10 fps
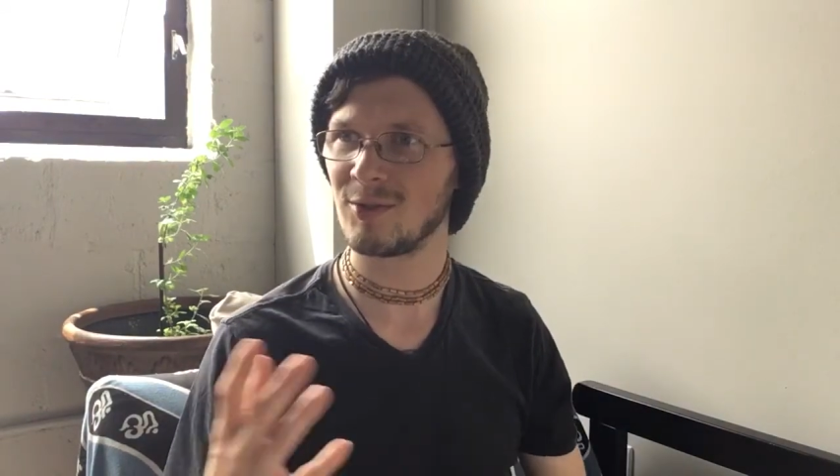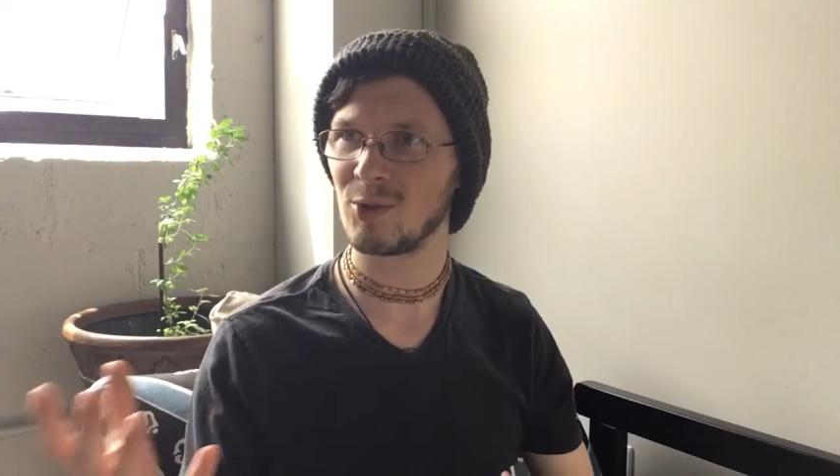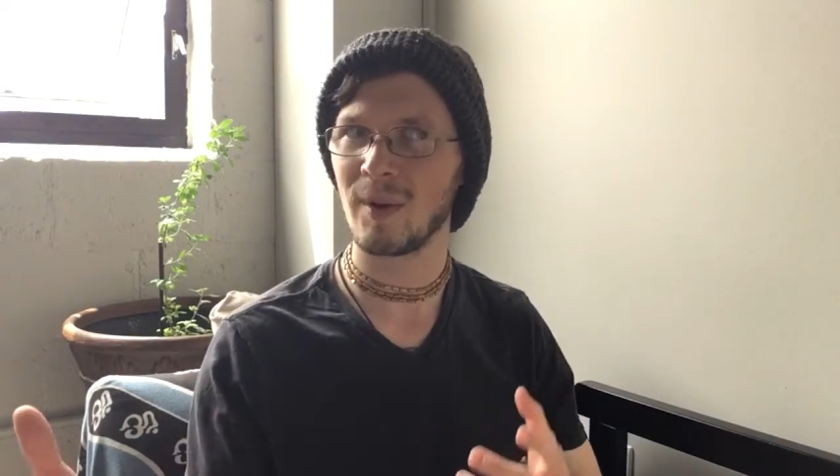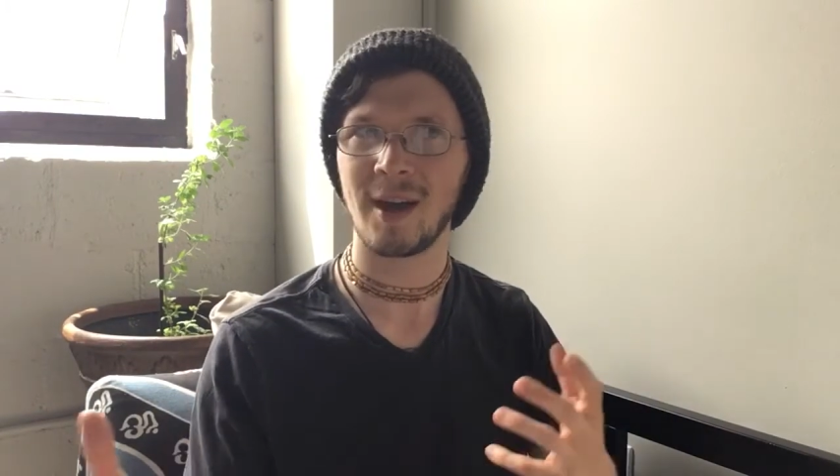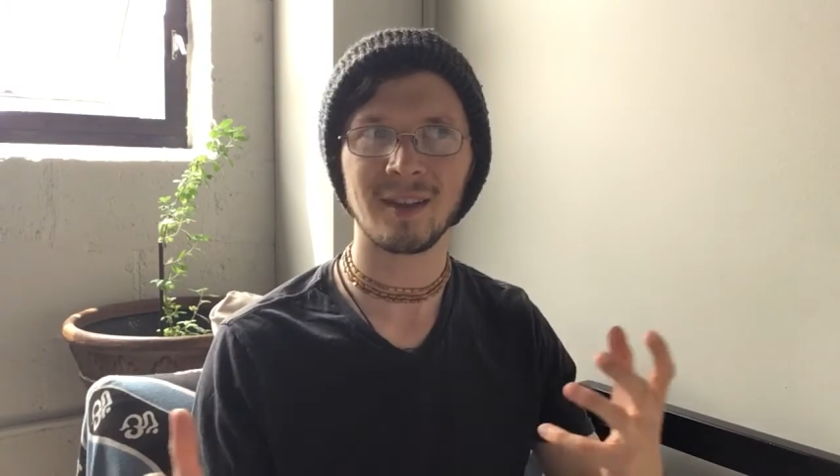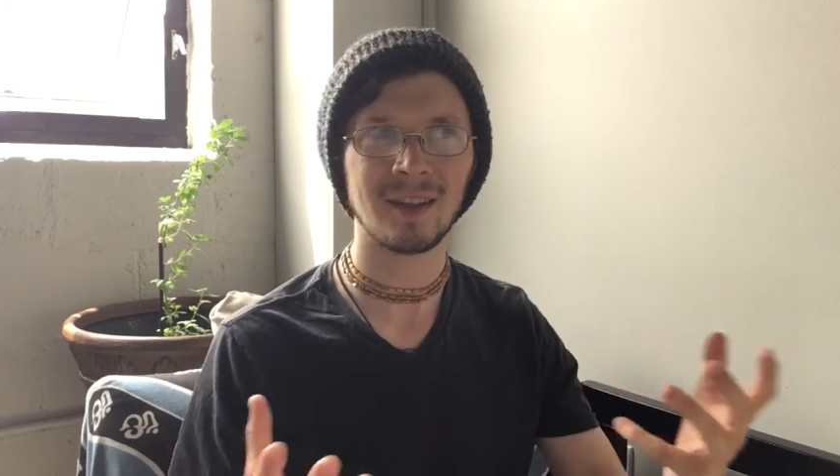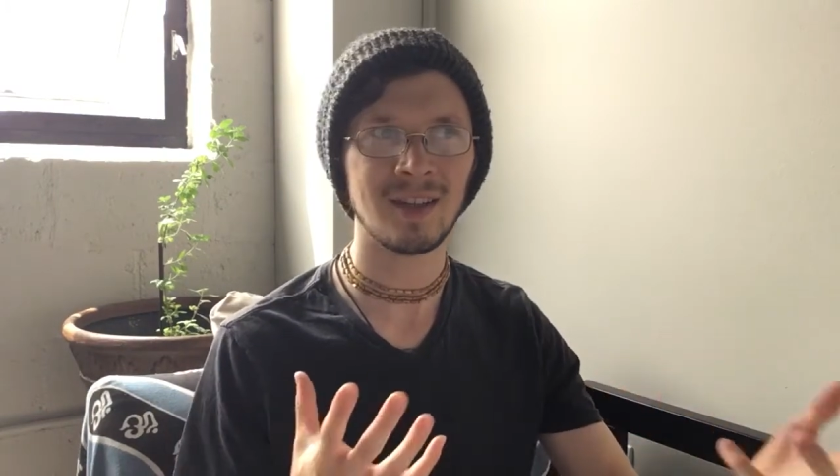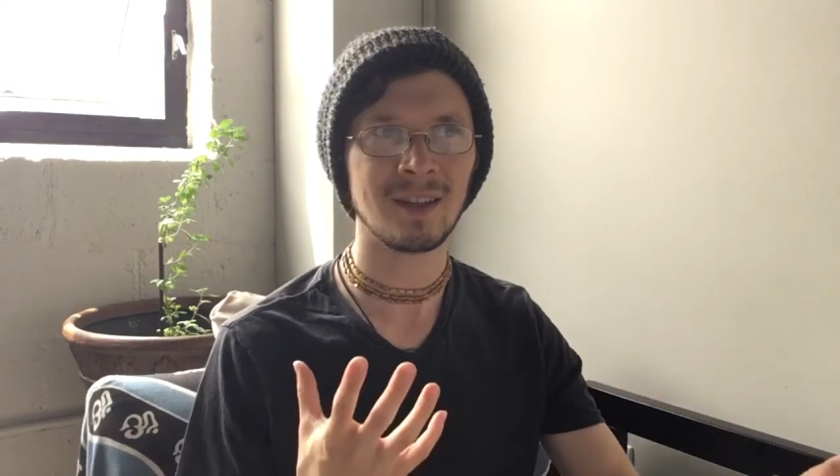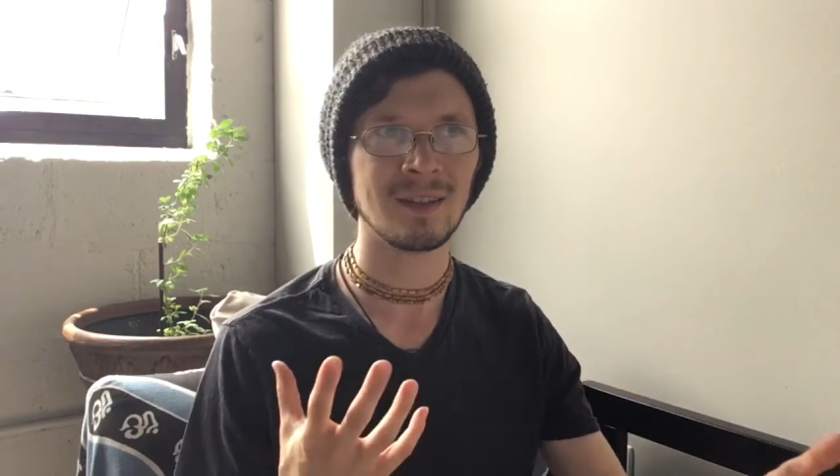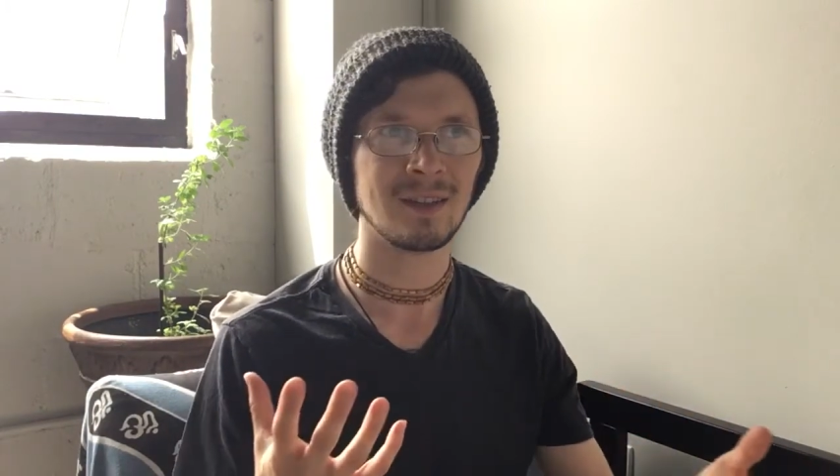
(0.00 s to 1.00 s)
duality
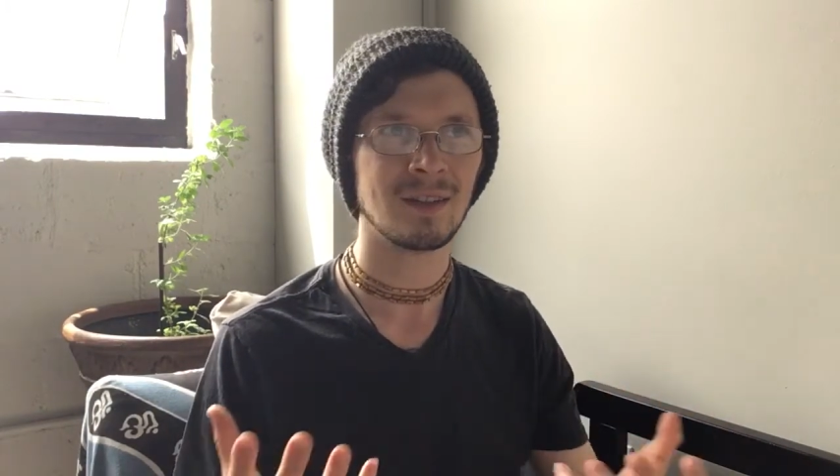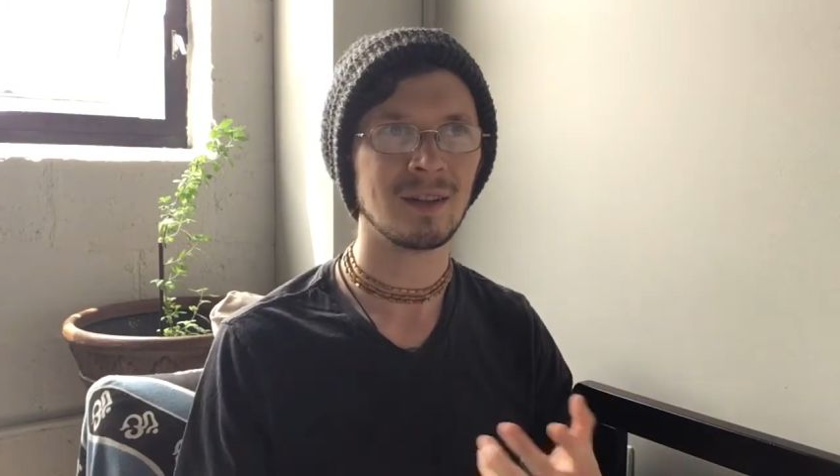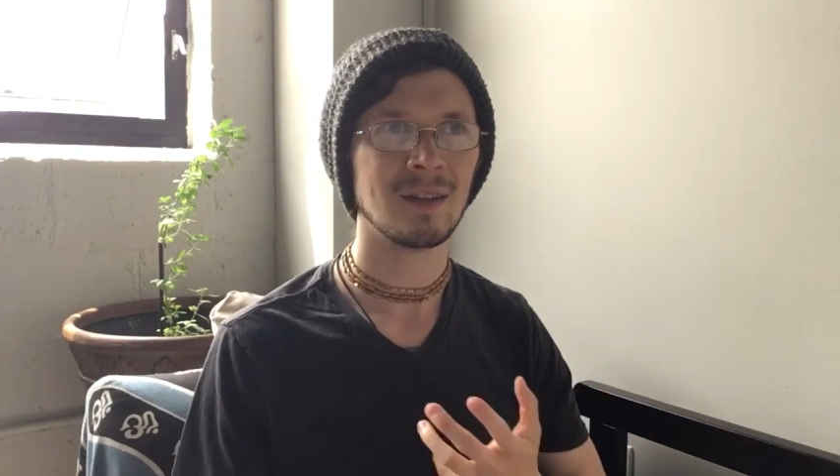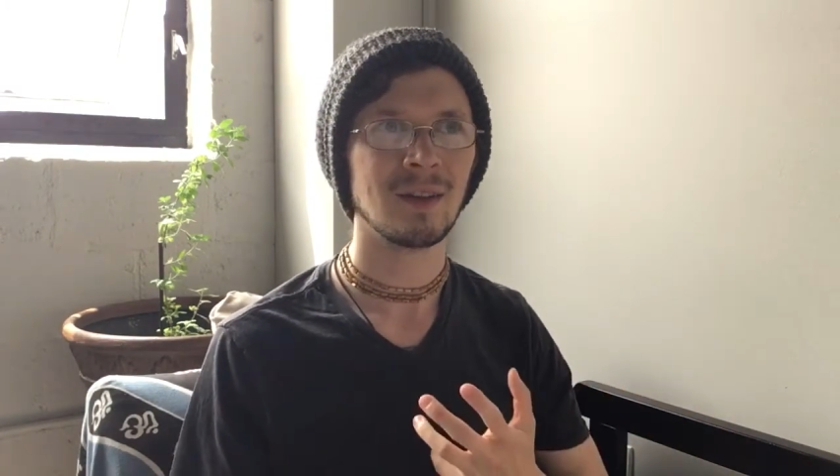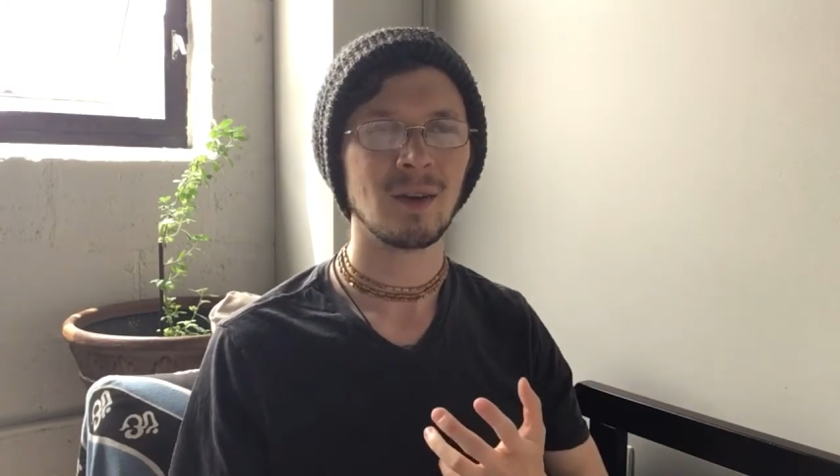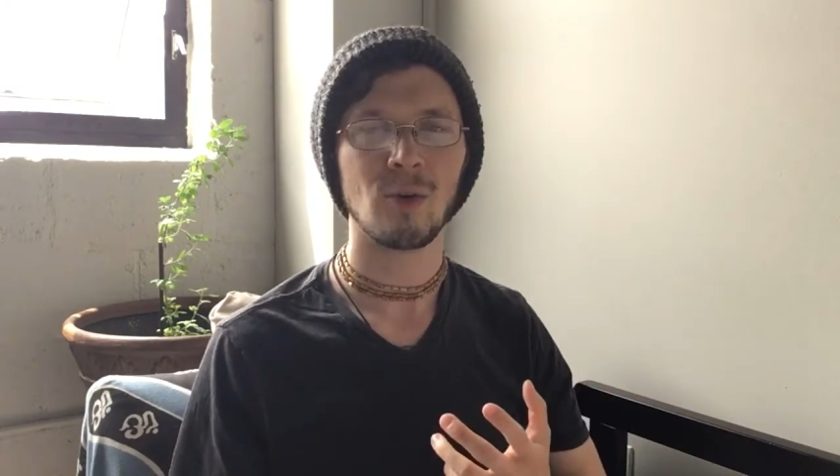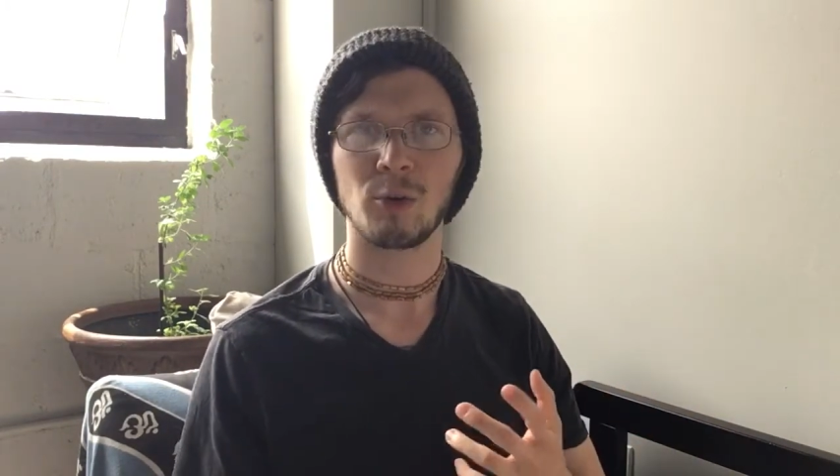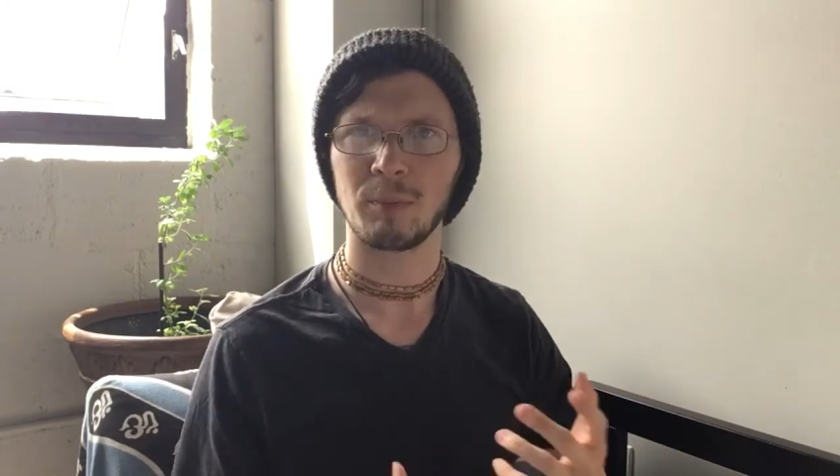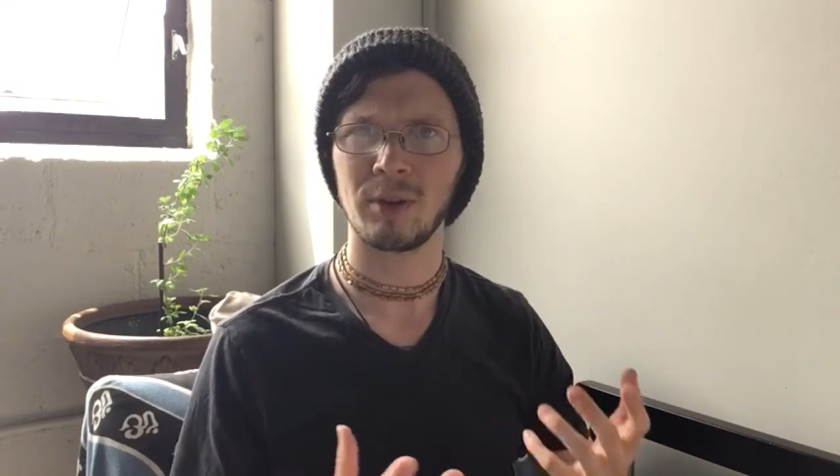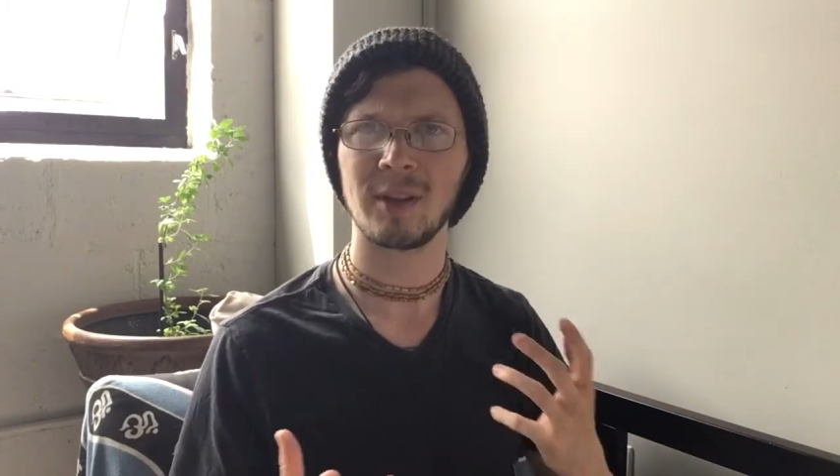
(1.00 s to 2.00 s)
or
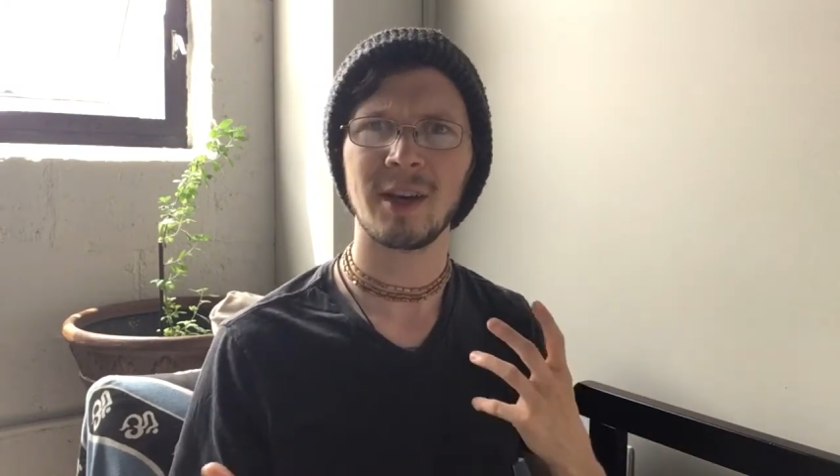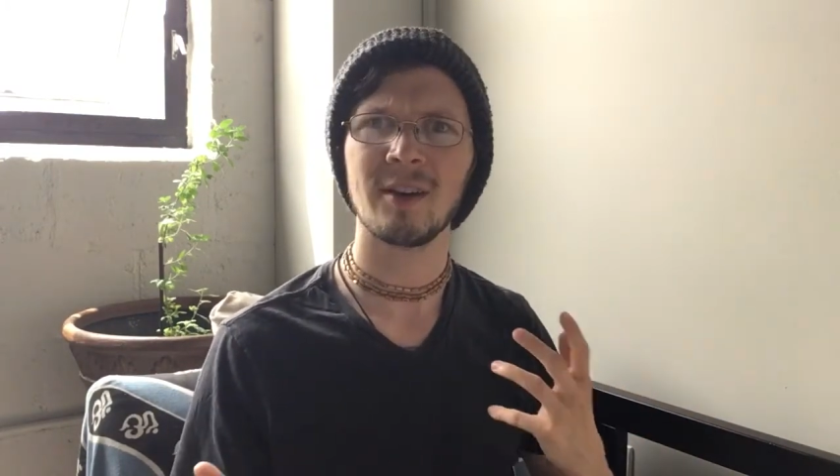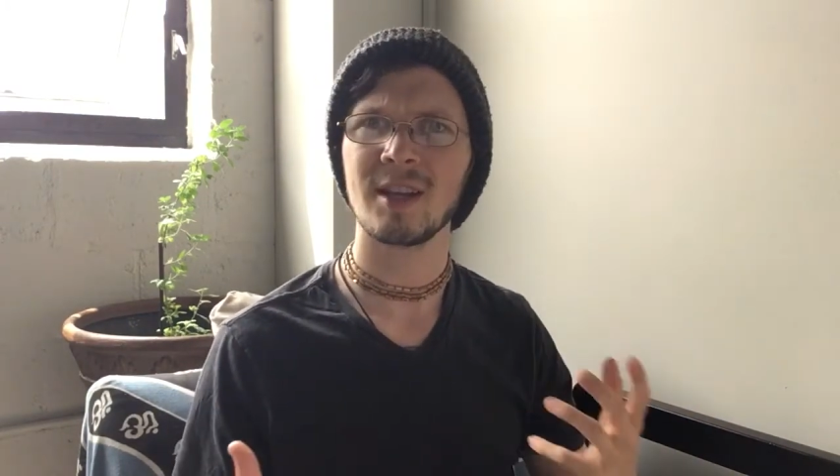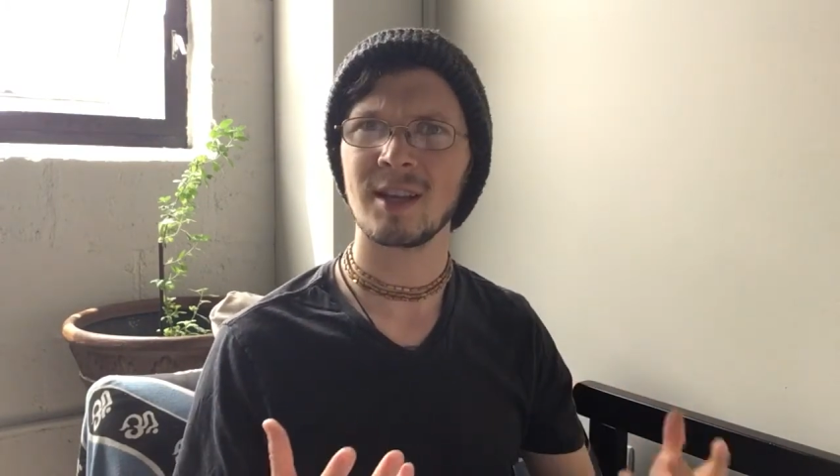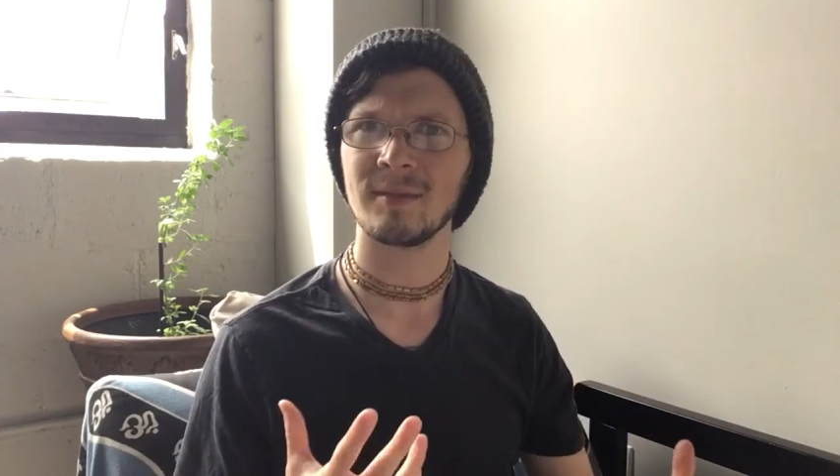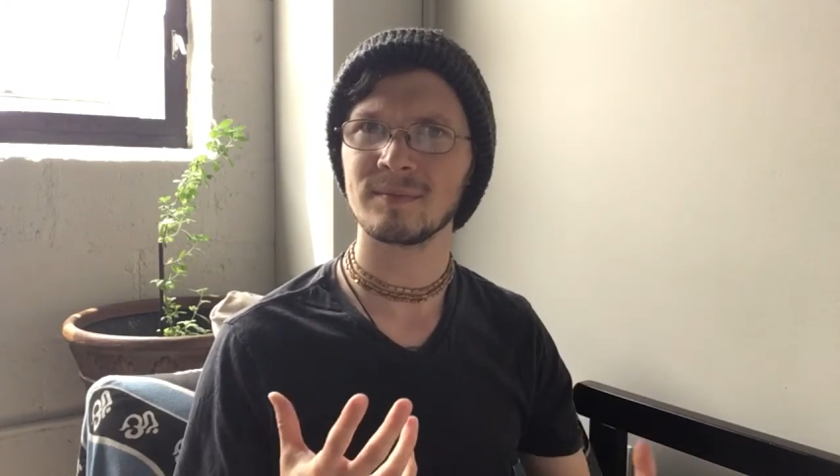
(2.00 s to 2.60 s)
polarity,